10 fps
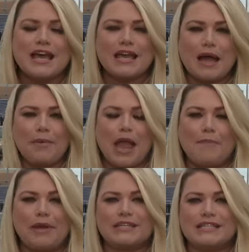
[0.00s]
Coming
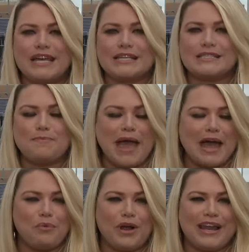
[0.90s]
up at 6,
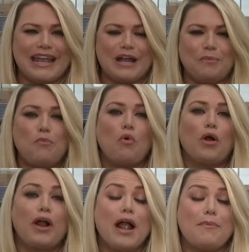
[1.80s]
Matt, we're going to hear
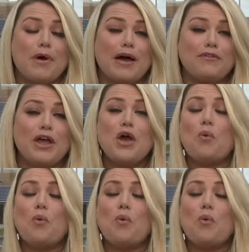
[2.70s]
more about